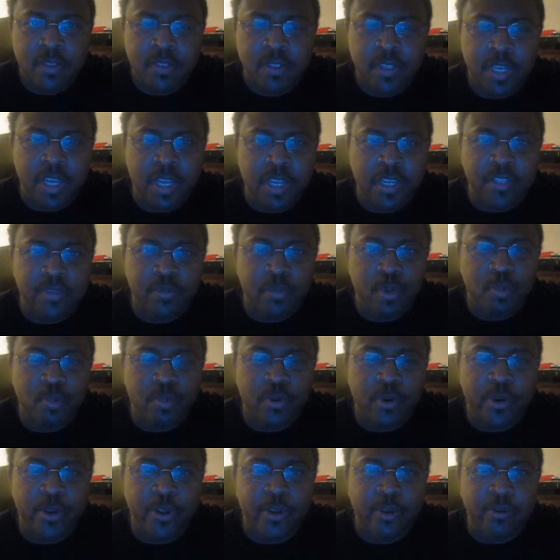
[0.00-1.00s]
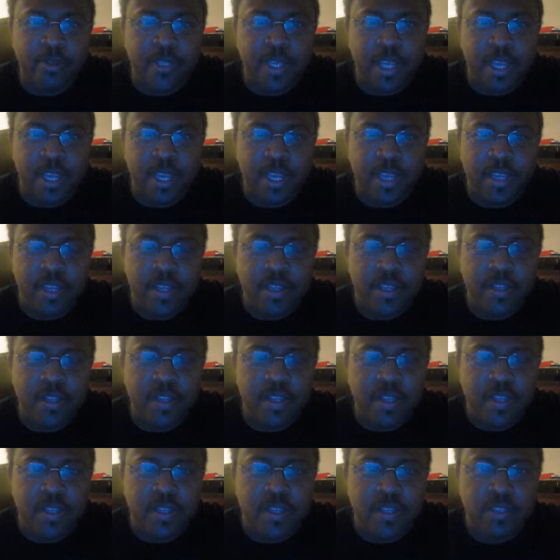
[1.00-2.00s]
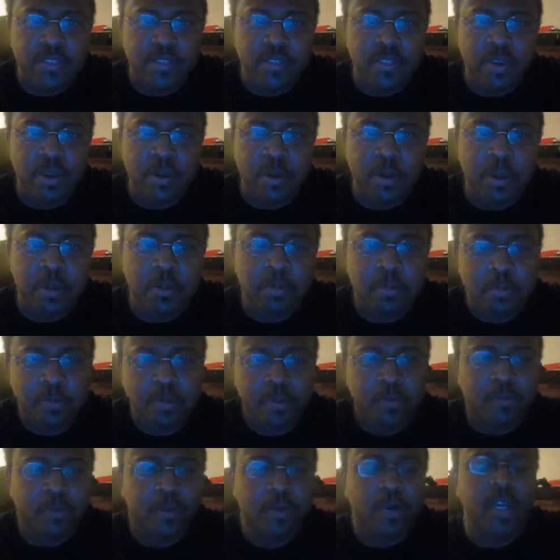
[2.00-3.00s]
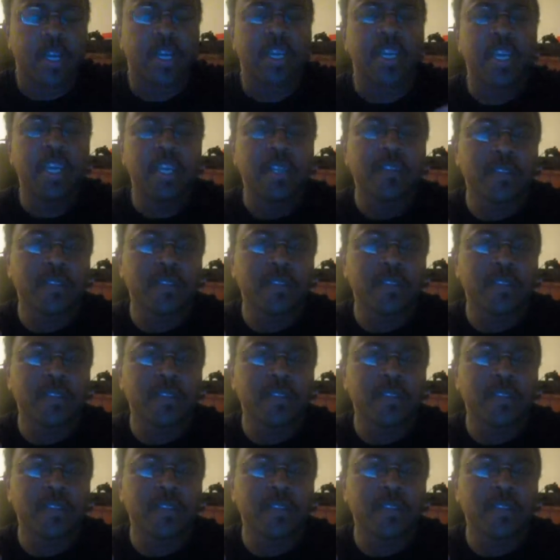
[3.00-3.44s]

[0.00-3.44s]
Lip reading: Today's Memorial Day. So before I get